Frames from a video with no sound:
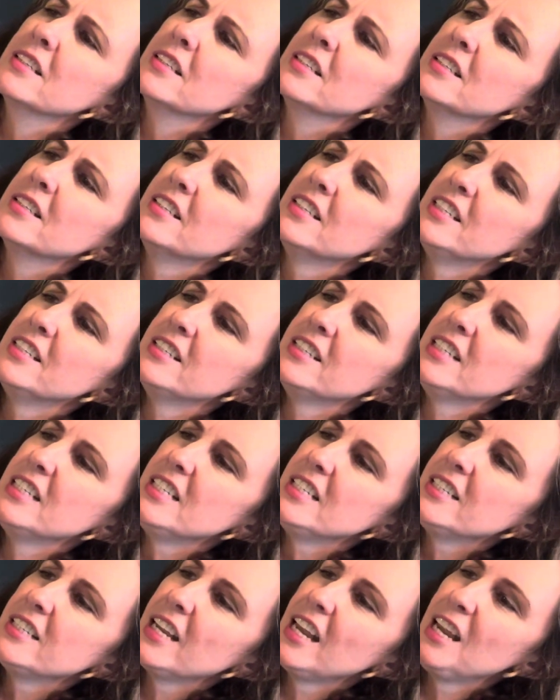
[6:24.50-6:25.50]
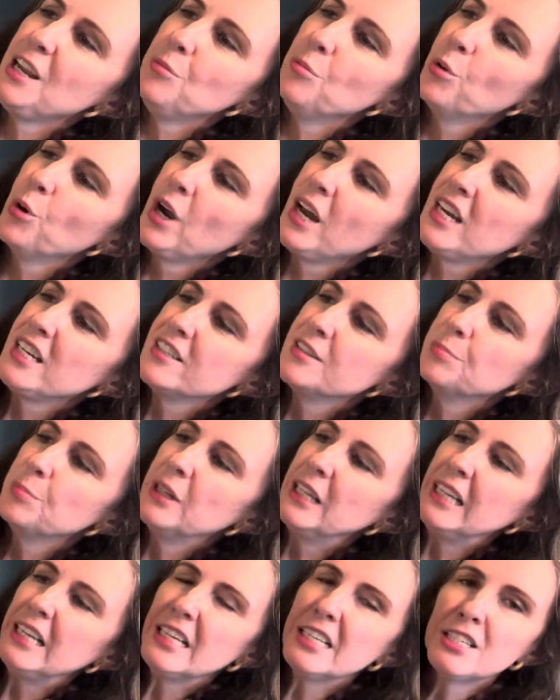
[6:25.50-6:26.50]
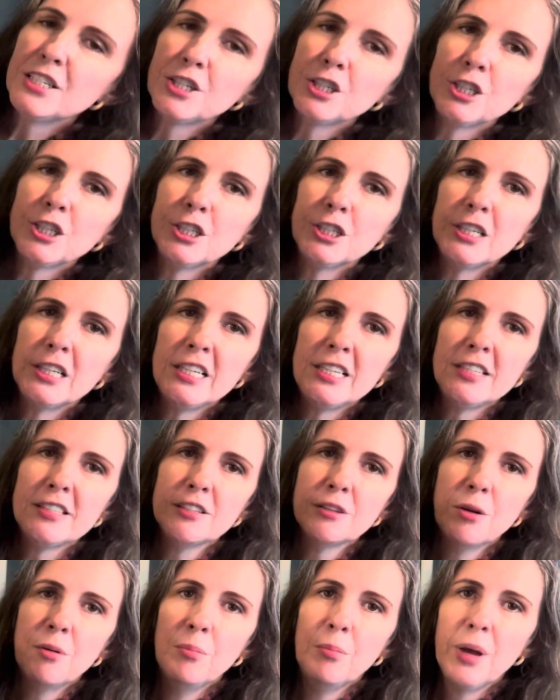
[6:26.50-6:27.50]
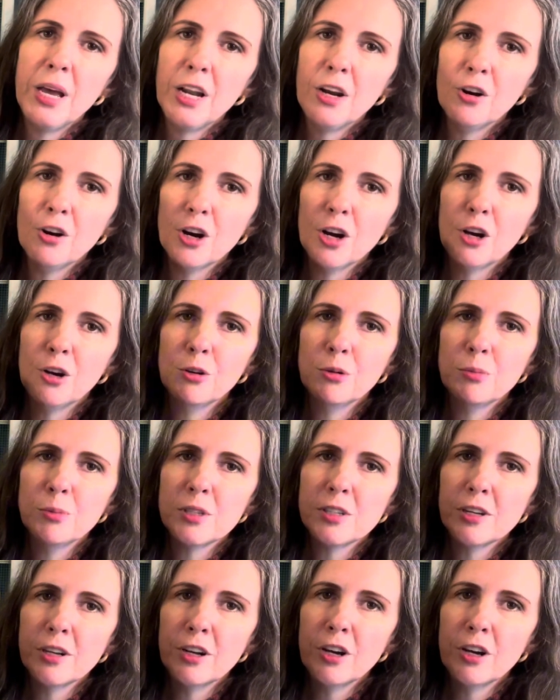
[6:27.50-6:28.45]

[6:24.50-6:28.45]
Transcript: says it's a brass planter. It's Better Homes and